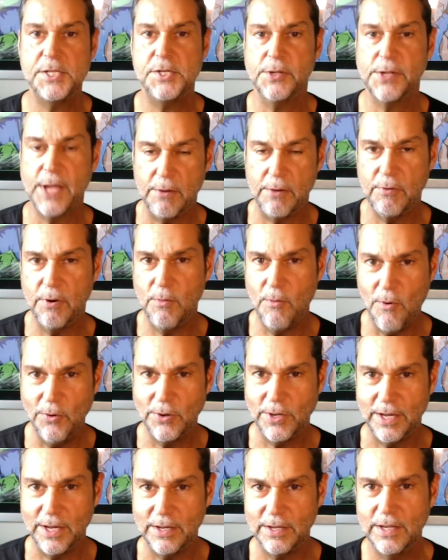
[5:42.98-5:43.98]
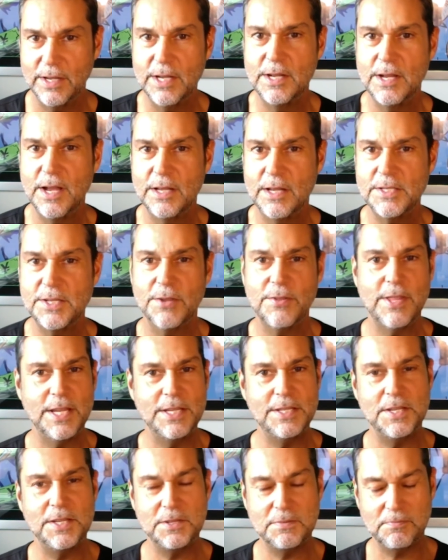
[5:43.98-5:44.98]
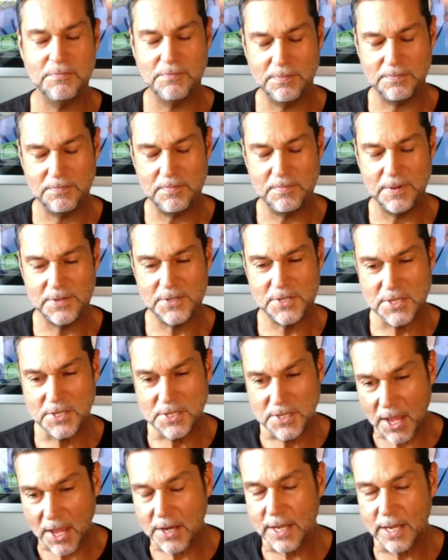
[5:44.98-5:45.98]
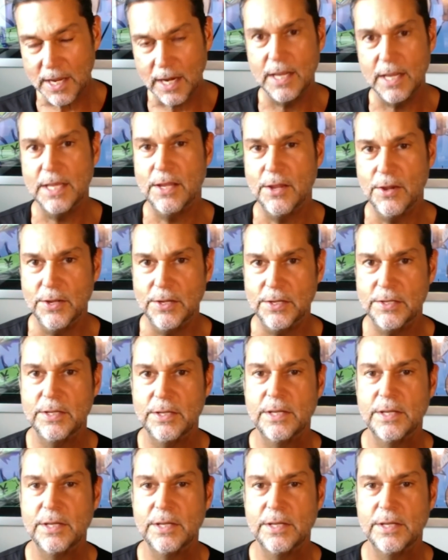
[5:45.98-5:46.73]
you get rewarded. So this is stunningly good.